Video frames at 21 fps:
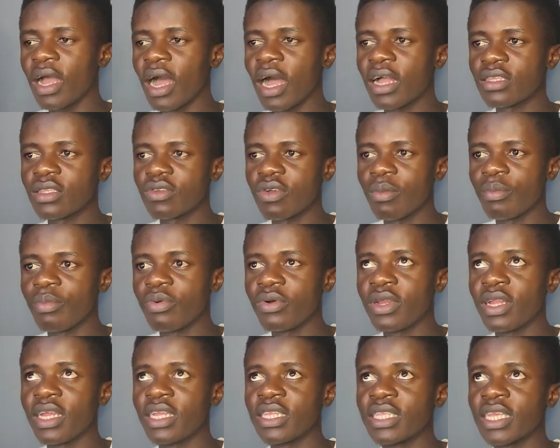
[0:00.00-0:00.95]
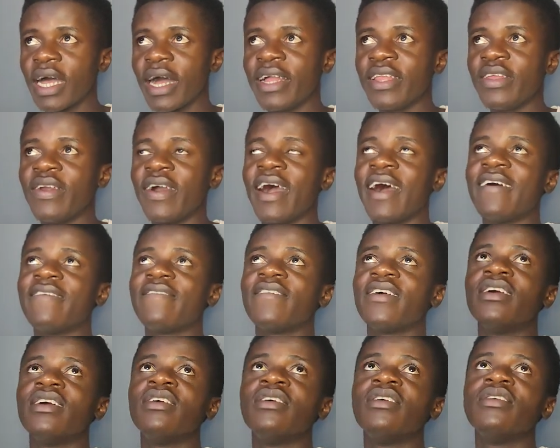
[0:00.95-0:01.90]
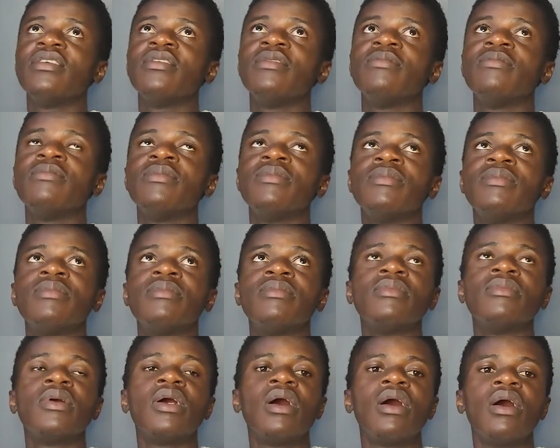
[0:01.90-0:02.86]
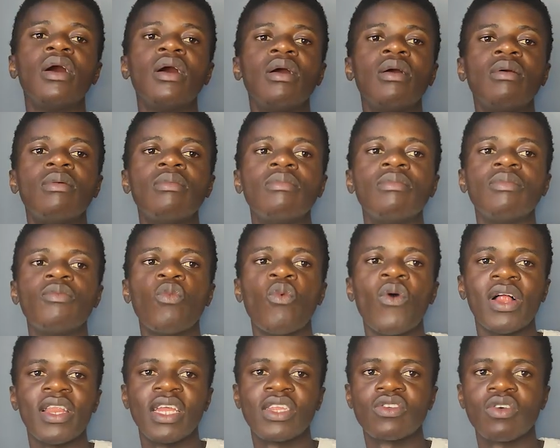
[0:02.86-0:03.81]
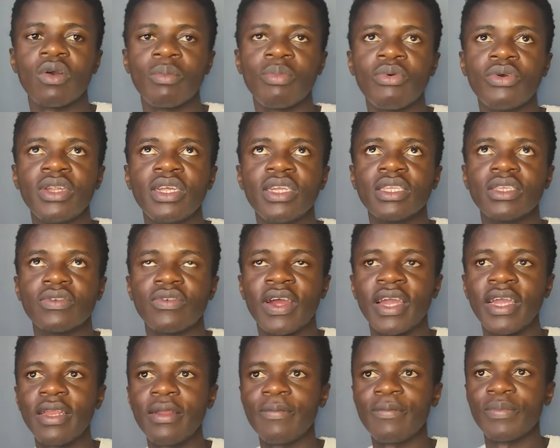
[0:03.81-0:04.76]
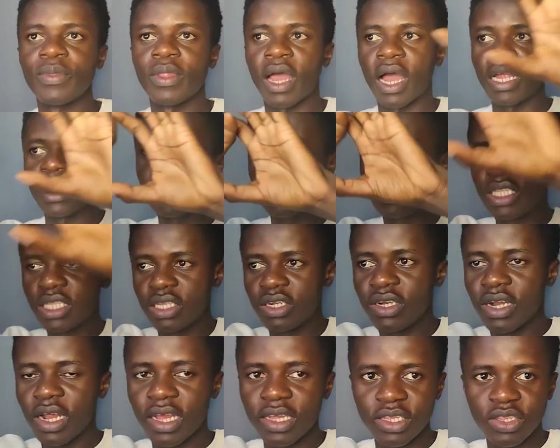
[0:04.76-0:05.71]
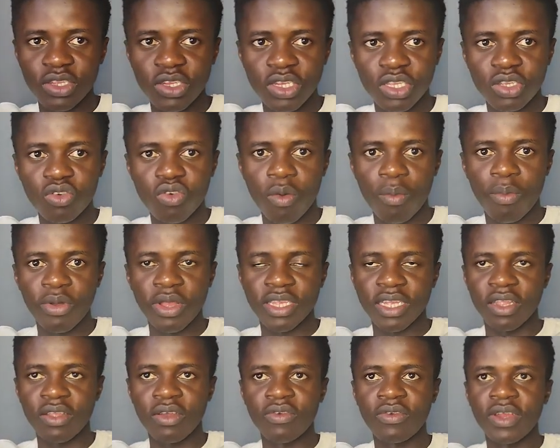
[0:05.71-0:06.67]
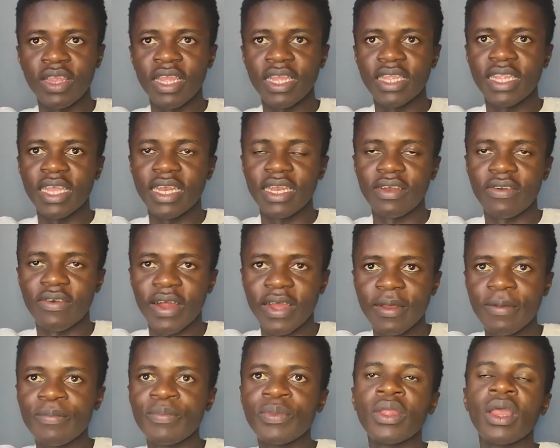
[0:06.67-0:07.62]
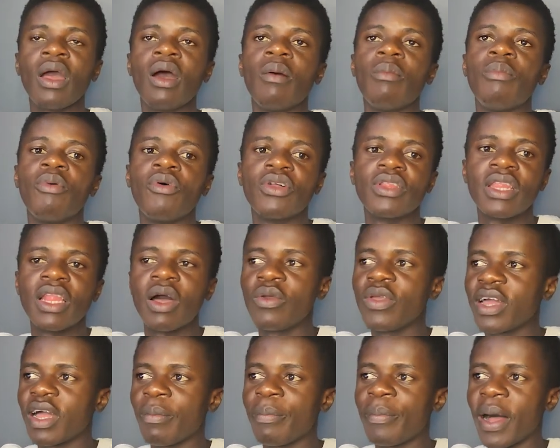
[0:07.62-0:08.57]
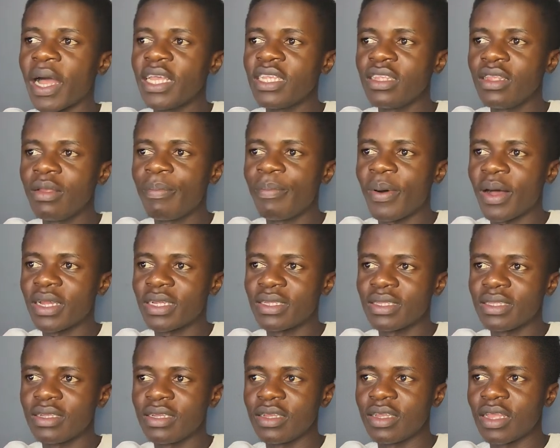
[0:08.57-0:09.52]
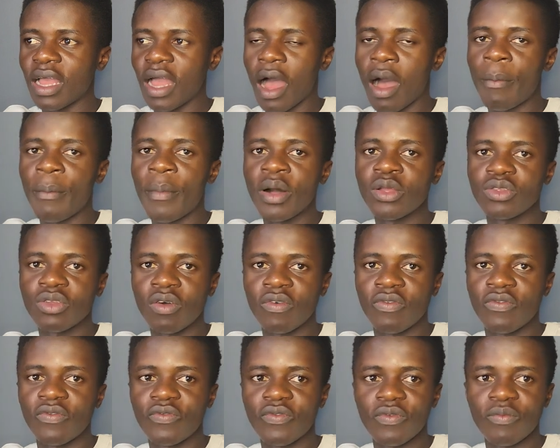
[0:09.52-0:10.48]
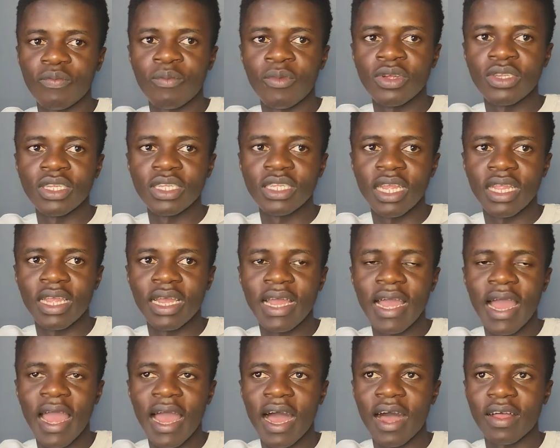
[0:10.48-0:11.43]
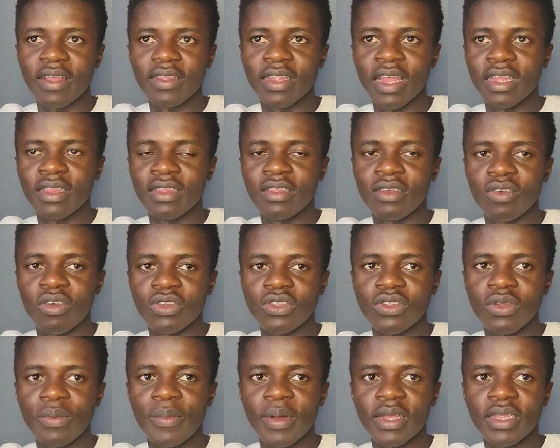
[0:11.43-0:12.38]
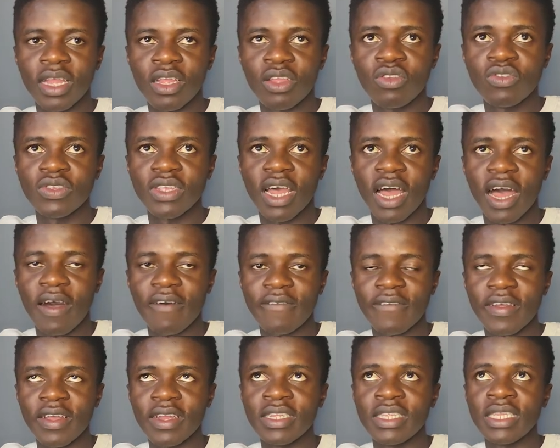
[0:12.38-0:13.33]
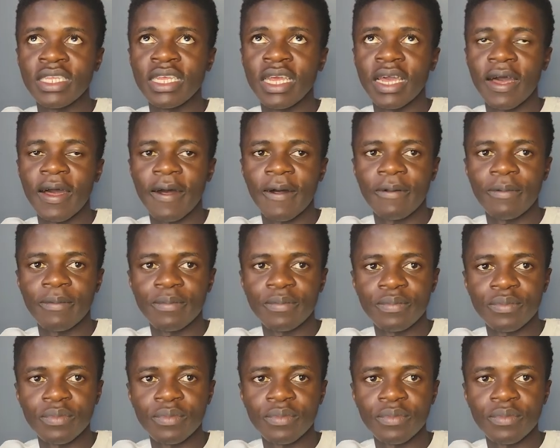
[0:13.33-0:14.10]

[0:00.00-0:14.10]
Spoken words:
cart component, and you have a wallet component, right? And these three components are not related, right? But now you can easily pass the amount of money that the customer, the user have in their